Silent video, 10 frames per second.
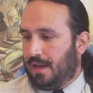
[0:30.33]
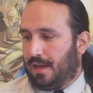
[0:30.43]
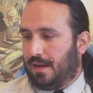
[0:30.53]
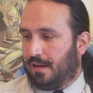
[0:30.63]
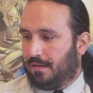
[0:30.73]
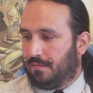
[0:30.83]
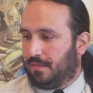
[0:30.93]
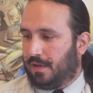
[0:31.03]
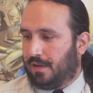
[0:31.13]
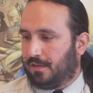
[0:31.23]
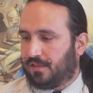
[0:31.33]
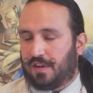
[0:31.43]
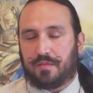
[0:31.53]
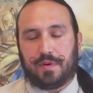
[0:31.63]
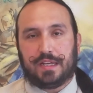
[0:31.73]
I'll
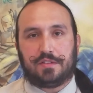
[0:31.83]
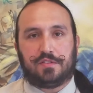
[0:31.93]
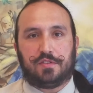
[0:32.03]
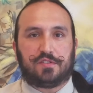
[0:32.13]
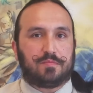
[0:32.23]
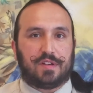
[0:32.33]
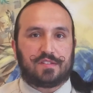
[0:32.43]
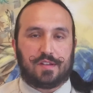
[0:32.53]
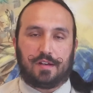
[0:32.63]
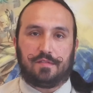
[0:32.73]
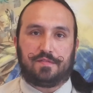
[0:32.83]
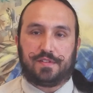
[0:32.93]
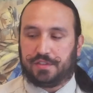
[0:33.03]
start by introducing myself,